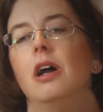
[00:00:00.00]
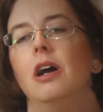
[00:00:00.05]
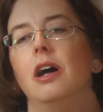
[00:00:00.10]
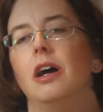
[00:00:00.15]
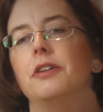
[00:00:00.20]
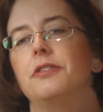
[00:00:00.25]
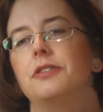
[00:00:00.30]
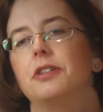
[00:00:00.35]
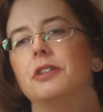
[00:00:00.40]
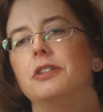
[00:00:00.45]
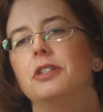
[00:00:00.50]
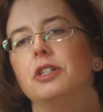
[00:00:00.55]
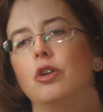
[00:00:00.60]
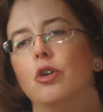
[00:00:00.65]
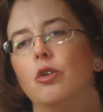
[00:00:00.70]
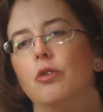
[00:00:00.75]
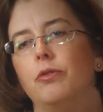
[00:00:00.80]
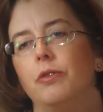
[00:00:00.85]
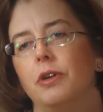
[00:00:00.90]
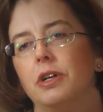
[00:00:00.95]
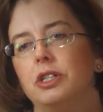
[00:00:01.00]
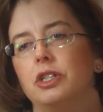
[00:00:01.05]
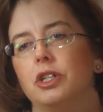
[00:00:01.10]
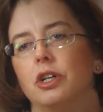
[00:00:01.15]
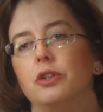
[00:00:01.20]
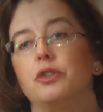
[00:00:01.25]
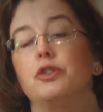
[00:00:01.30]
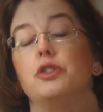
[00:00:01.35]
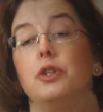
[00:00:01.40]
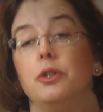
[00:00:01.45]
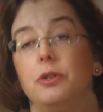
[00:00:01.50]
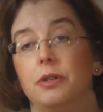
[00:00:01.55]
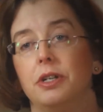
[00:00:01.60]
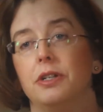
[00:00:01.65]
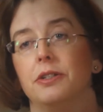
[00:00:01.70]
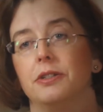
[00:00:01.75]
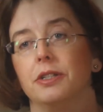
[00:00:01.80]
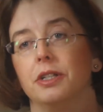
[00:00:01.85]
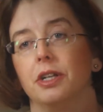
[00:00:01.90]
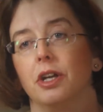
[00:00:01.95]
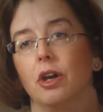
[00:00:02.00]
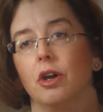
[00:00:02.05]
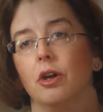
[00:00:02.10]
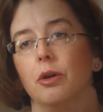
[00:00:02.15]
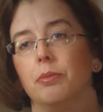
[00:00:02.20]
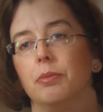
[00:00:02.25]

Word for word: I started Golf HR two years ago